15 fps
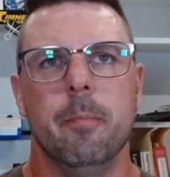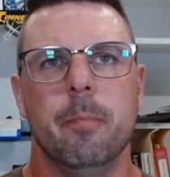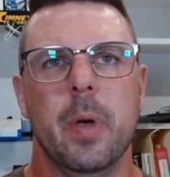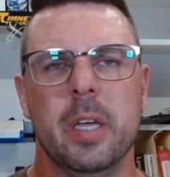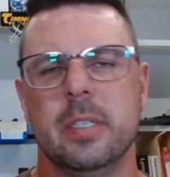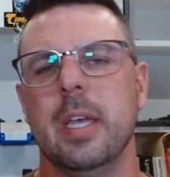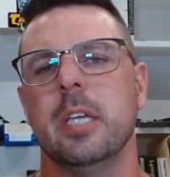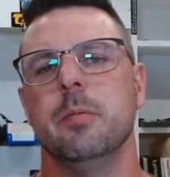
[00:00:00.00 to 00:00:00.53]

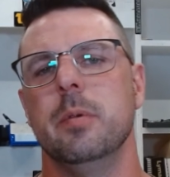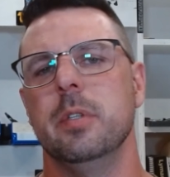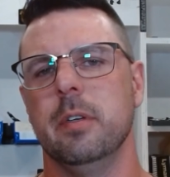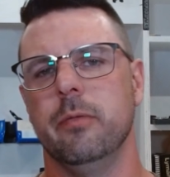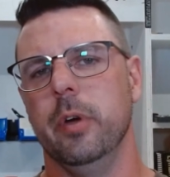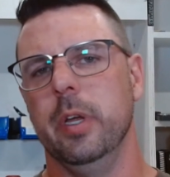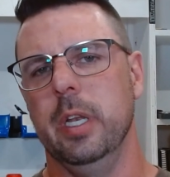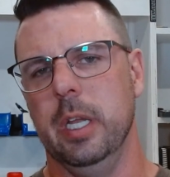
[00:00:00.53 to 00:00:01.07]
assessments
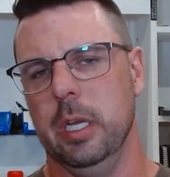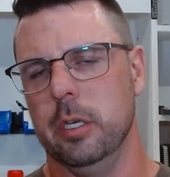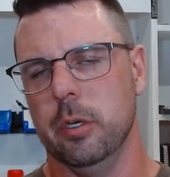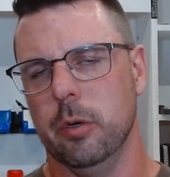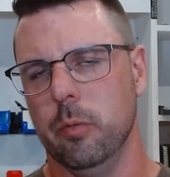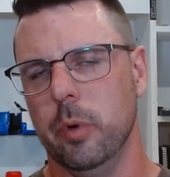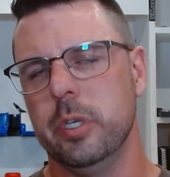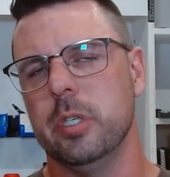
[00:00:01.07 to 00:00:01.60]
if we need
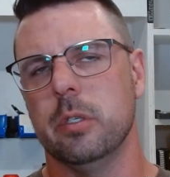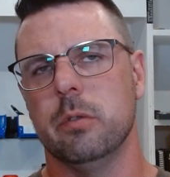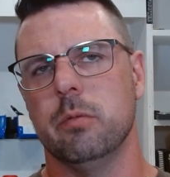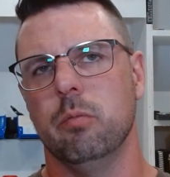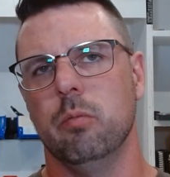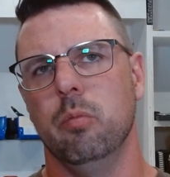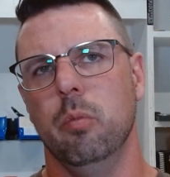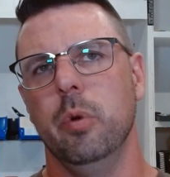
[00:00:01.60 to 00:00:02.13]
to, which is
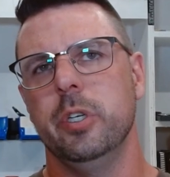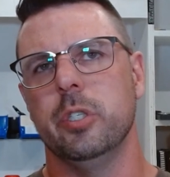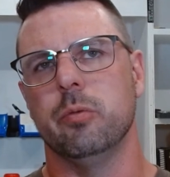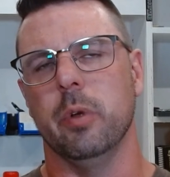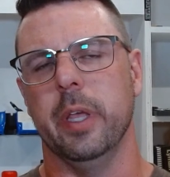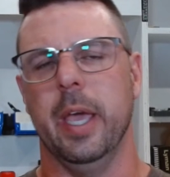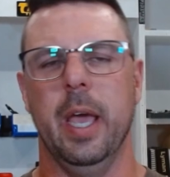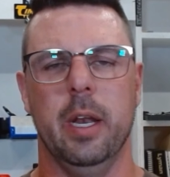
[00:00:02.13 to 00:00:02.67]

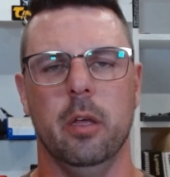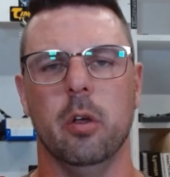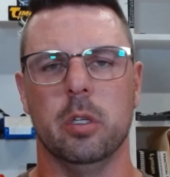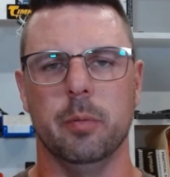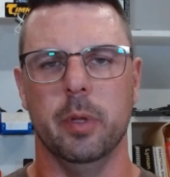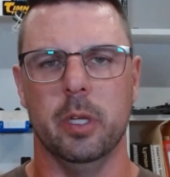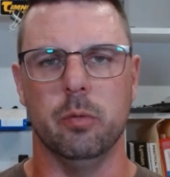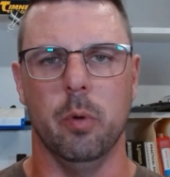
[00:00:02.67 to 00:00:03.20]
really handy.
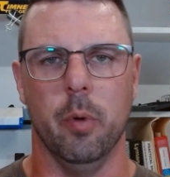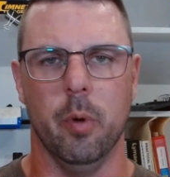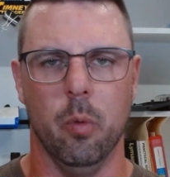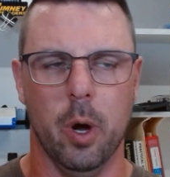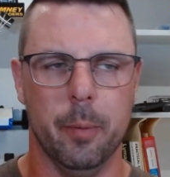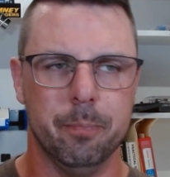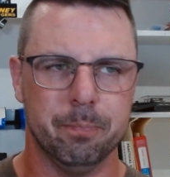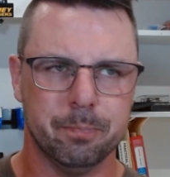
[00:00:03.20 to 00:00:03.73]
Ultimately, it's what we
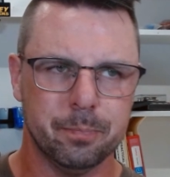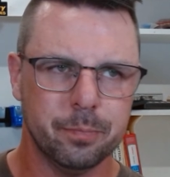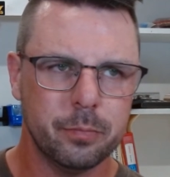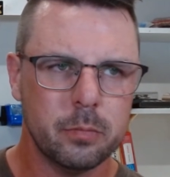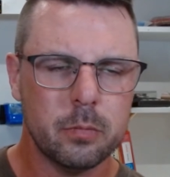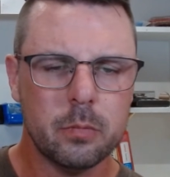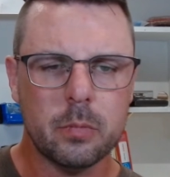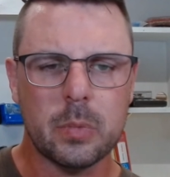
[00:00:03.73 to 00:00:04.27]
want.
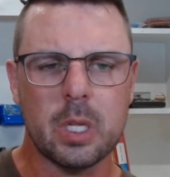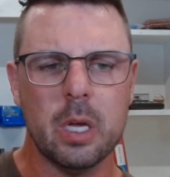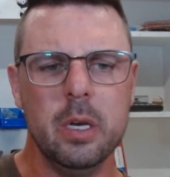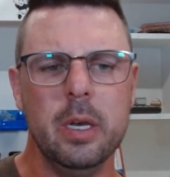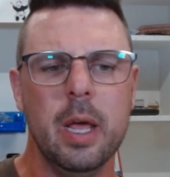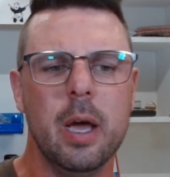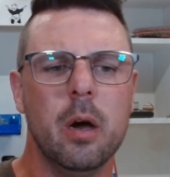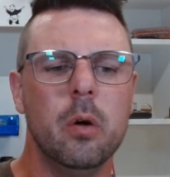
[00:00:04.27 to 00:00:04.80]

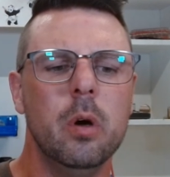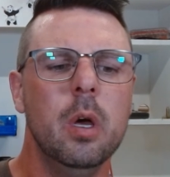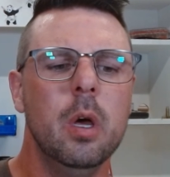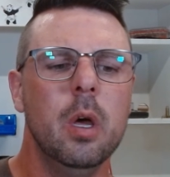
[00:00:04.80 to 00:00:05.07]
Now,